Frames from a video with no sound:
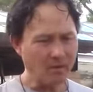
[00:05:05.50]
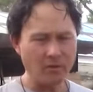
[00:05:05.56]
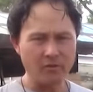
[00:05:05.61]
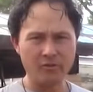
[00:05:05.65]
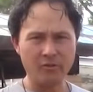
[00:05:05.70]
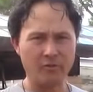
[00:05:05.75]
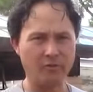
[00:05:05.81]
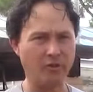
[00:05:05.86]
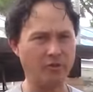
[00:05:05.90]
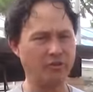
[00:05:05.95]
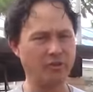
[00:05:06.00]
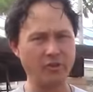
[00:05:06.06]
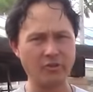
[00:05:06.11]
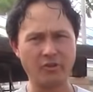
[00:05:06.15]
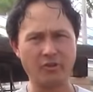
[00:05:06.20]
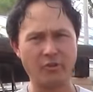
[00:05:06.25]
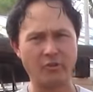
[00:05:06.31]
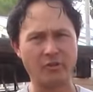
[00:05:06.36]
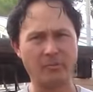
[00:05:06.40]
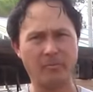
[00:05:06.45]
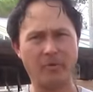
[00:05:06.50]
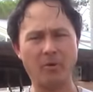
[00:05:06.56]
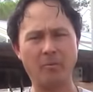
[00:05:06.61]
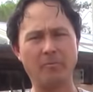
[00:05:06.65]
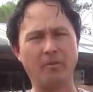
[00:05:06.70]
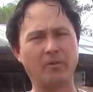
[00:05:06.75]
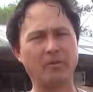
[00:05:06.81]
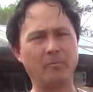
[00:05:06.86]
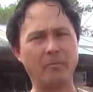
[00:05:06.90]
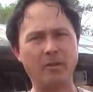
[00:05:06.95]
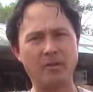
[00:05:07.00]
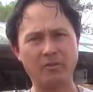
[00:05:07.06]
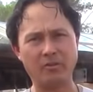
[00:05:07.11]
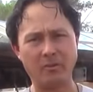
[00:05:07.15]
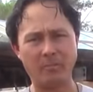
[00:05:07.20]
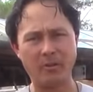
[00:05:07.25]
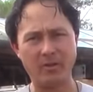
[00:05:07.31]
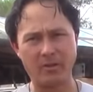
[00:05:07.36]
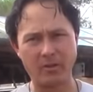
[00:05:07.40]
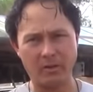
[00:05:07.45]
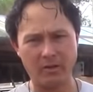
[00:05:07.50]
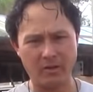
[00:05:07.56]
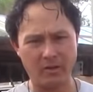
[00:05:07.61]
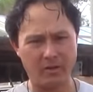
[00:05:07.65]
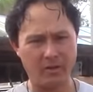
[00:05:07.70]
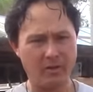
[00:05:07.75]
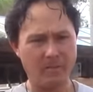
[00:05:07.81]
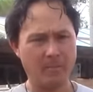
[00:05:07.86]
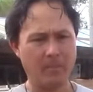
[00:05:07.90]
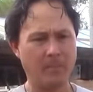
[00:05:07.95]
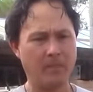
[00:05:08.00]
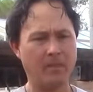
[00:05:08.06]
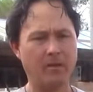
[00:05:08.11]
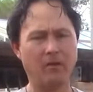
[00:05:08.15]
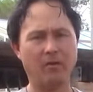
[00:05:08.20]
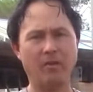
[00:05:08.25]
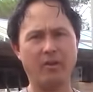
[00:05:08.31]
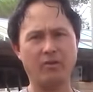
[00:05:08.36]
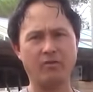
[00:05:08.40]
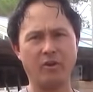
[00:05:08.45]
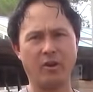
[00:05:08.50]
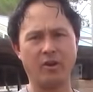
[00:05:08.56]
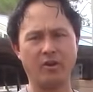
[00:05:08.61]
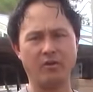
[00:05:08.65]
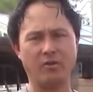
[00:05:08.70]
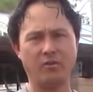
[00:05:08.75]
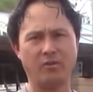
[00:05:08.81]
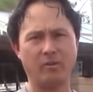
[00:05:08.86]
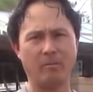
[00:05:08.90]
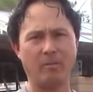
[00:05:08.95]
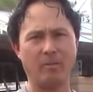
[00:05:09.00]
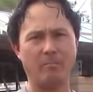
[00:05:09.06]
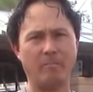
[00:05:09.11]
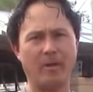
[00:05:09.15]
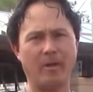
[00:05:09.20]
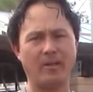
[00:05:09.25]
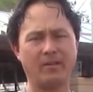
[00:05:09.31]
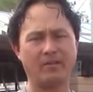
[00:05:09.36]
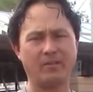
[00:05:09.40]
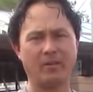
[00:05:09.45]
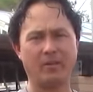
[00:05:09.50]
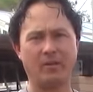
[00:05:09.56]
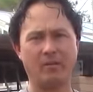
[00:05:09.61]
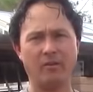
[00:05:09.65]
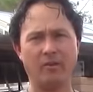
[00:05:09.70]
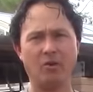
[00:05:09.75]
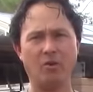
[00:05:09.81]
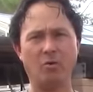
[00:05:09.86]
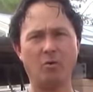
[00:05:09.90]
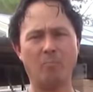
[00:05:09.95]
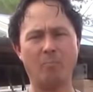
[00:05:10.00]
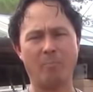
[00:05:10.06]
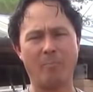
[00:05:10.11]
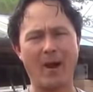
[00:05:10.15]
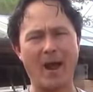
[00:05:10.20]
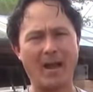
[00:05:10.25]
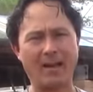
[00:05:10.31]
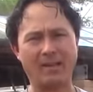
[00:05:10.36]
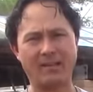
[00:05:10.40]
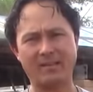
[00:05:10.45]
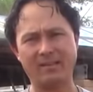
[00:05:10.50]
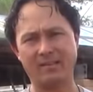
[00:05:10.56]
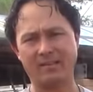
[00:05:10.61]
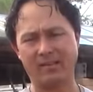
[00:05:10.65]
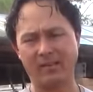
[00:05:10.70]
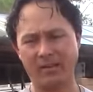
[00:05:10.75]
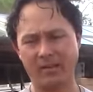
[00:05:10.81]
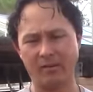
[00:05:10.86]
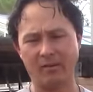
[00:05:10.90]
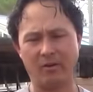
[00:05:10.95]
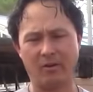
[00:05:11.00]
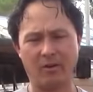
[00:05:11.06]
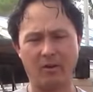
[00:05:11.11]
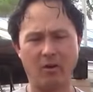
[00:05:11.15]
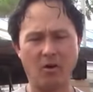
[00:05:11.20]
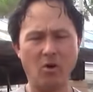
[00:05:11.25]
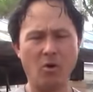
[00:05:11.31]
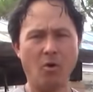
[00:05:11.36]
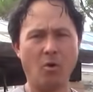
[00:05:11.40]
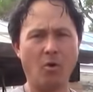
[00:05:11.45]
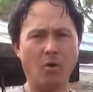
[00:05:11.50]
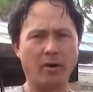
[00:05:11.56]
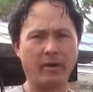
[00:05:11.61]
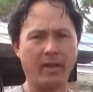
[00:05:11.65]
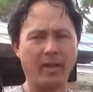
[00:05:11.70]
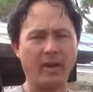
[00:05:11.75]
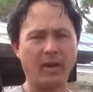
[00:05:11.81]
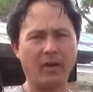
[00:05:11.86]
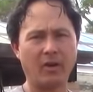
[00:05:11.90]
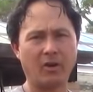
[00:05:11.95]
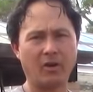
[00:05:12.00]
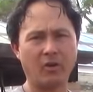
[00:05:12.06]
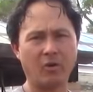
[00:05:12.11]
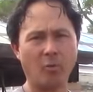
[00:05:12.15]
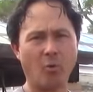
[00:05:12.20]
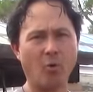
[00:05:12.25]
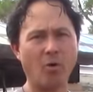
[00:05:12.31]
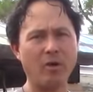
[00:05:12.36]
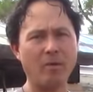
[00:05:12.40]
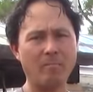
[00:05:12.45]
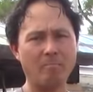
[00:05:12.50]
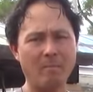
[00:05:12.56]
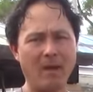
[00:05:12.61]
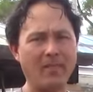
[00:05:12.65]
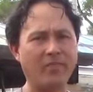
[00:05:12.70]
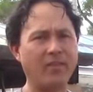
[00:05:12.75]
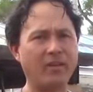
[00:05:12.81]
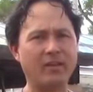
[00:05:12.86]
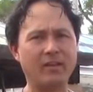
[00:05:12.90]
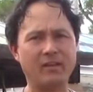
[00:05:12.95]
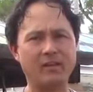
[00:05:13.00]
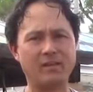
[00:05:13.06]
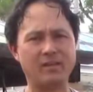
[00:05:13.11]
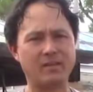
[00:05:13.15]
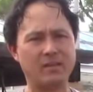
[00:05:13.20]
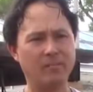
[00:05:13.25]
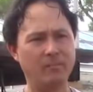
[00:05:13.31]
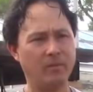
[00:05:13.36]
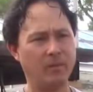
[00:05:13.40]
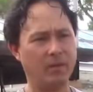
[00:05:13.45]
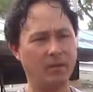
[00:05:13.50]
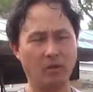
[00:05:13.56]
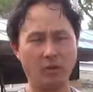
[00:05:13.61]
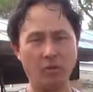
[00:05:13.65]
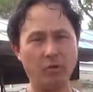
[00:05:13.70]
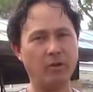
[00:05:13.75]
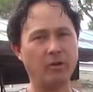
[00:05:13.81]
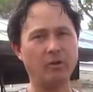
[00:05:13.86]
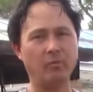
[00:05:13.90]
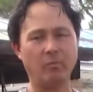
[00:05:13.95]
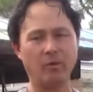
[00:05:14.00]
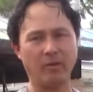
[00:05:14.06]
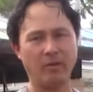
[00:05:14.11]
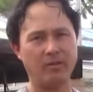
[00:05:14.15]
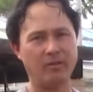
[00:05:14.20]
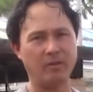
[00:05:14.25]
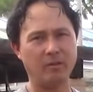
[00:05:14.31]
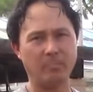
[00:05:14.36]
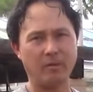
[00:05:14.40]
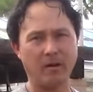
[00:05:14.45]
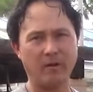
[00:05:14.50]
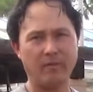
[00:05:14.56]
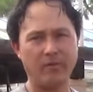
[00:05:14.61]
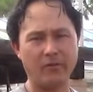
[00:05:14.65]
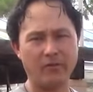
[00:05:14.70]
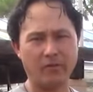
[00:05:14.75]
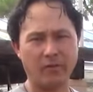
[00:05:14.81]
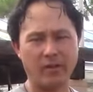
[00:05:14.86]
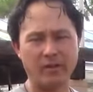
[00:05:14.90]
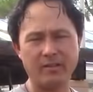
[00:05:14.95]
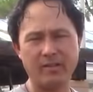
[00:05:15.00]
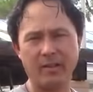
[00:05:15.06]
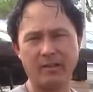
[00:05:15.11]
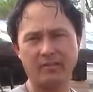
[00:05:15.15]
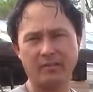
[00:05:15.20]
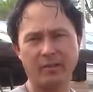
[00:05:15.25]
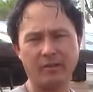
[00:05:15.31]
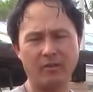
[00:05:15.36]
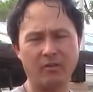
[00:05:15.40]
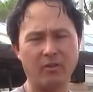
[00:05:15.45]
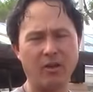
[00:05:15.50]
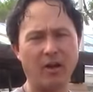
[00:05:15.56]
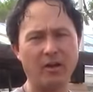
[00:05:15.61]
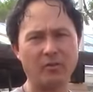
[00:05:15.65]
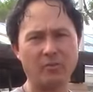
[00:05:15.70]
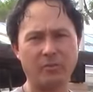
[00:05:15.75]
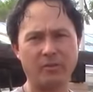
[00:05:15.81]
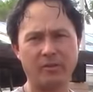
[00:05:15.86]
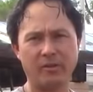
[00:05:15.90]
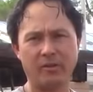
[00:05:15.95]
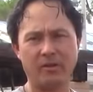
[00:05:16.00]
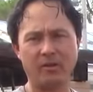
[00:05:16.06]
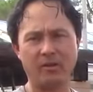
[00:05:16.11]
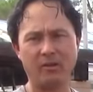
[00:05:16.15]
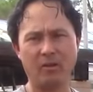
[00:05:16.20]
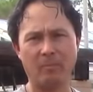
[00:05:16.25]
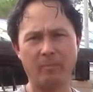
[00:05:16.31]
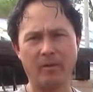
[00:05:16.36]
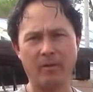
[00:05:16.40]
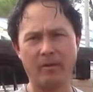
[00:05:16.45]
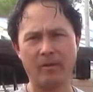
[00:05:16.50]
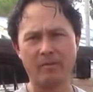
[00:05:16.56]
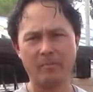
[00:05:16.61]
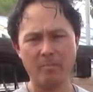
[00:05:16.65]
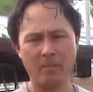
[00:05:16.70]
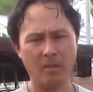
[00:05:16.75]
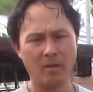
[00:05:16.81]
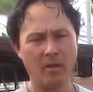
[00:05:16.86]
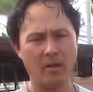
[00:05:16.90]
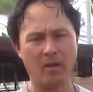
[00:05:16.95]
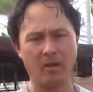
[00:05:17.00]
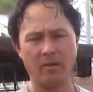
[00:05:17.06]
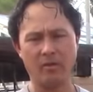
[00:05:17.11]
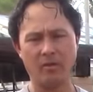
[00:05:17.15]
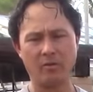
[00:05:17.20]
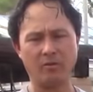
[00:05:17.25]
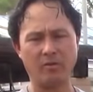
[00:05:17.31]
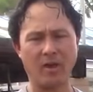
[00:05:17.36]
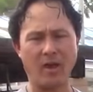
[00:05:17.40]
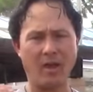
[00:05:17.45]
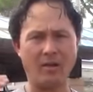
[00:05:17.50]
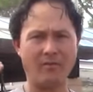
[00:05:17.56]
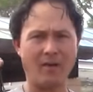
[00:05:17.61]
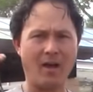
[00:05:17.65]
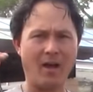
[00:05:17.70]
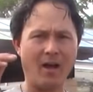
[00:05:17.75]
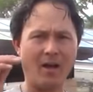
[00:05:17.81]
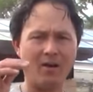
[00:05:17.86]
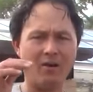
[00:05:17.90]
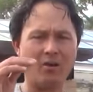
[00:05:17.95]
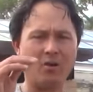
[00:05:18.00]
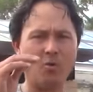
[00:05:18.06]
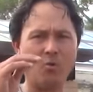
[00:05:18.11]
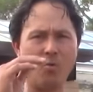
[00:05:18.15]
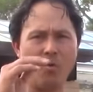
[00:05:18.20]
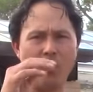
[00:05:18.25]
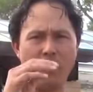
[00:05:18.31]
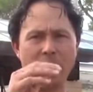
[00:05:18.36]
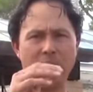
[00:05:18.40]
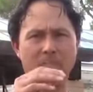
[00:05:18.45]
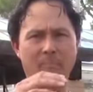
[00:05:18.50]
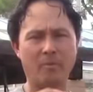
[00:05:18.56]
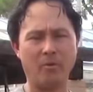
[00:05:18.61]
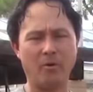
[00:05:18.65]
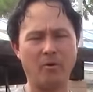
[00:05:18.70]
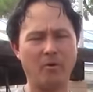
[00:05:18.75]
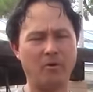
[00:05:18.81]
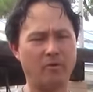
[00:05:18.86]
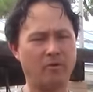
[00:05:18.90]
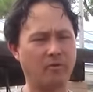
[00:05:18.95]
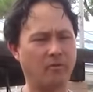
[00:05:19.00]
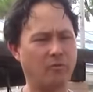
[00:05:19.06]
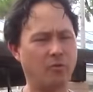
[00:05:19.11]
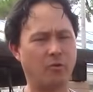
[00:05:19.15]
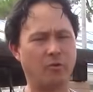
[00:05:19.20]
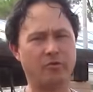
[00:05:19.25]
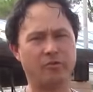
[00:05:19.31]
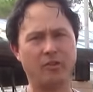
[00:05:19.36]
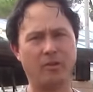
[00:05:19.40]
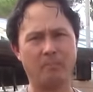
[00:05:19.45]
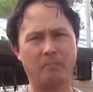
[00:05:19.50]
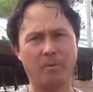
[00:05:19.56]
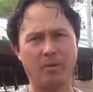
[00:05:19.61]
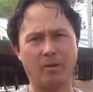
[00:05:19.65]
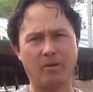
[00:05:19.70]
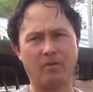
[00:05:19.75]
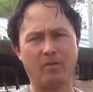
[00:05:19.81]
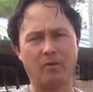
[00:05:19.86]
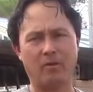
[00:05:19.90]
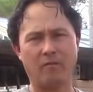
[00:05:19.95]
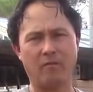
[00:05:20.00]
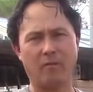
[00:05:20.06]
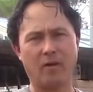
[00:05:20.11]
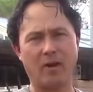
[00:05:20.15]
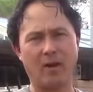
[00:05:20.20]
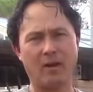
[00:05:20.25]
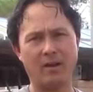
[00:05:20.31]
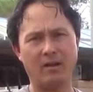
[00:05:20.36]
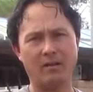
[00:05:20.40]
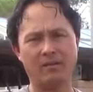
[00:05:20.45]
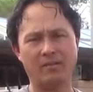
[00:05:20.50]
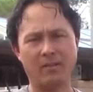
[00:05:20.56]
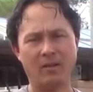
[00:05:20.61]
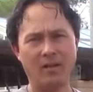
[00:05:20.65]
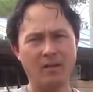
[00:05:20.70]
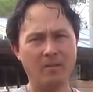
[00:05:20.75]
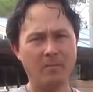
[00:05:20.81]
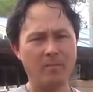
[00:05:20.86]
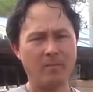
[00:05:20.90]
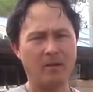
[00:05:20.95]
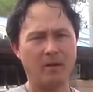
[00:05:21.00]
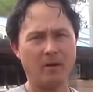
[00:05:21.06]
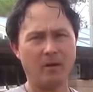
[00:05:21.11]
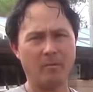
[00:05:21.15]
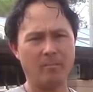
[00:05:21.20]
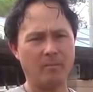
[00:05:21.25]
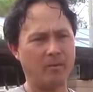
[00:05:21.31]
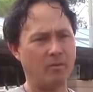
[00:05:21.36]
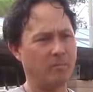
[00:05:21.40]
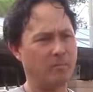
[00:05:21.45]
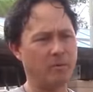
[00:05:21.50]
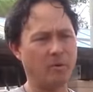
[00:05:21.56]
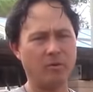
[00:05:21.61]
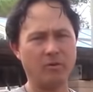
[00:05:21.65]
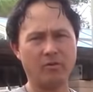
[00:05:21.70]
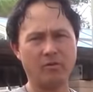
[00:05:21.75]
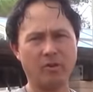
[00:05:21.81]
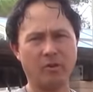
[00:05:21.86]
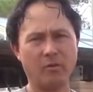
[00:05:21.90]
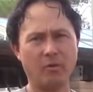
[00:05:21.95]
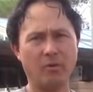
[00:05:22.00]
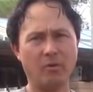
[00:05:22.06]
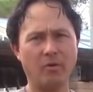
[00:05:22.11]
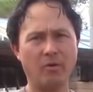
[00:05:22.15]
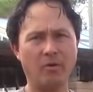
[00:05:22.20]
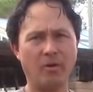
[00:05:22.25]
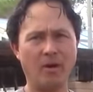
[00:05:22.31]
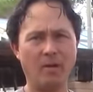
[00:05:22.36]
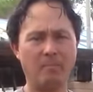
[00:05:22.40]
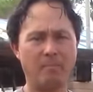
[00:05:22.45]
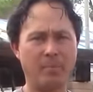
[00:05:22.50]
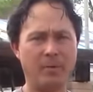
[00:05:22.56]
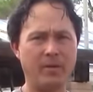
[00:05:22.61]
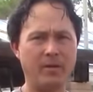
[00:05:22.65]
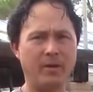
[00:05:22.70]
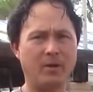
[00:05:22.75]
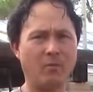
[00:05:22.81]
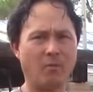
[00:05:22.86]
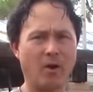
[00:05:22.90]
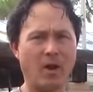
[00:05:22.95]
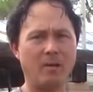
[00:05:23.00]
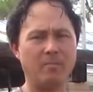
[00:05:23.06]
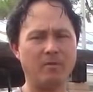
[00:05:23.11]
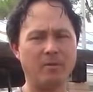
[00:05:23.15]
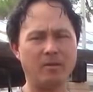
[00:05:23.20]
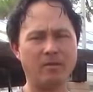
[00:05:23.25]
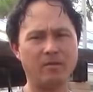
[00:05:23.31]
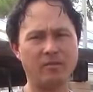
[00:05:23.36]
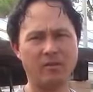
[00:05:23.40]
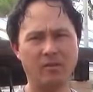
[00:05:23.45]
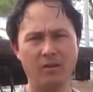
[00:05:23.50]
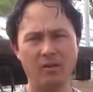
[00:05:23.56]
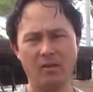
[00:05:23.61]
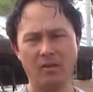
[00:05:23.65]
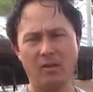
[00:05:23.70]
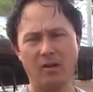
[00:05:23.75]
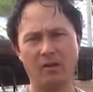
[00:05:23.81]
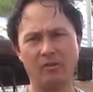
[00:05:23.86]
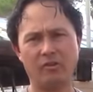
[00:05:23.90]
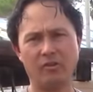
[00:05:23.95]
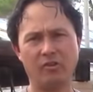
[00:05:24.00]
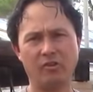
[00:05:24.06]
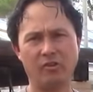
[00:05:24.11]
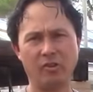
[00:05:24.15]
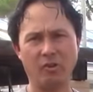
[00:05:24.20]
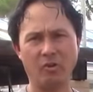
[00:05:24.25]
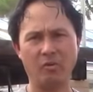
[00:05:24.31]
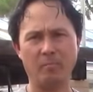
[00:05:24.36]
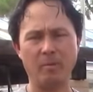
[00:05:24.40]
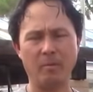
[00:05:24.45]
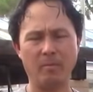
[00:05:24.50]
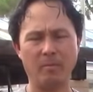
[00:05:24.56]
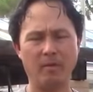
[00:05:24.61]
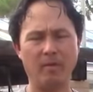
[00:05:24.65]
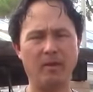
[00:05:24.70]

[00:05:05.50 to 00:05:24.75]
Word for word: So just because you grow something at home doesn't mean it's going to be good. You know, they try to do some of the best, practices here, organic growing methods, including releasing beneficial insects like you guys will see in a little bit, to have higher quality produce. Of course, they pick their varieties and the produce they grow here at peak ripeness to share with people.